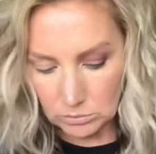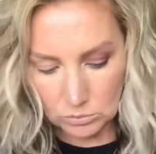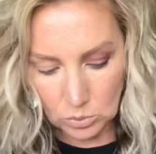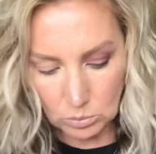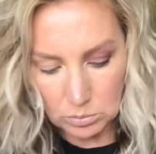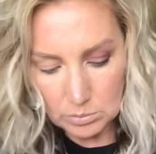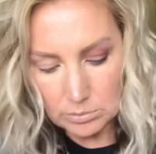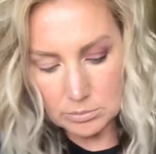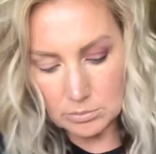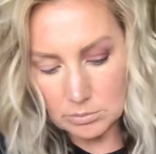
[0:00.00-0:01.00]
Ooh,
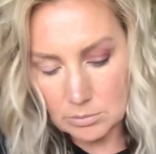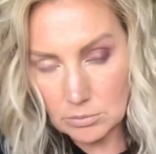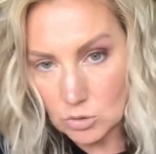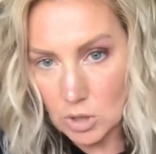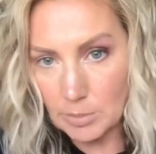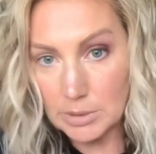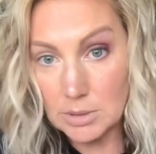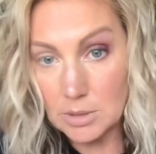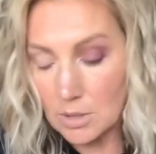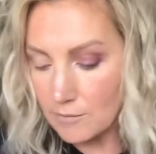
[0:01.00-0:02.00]
dropping
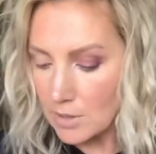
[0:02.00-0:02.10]
stuff.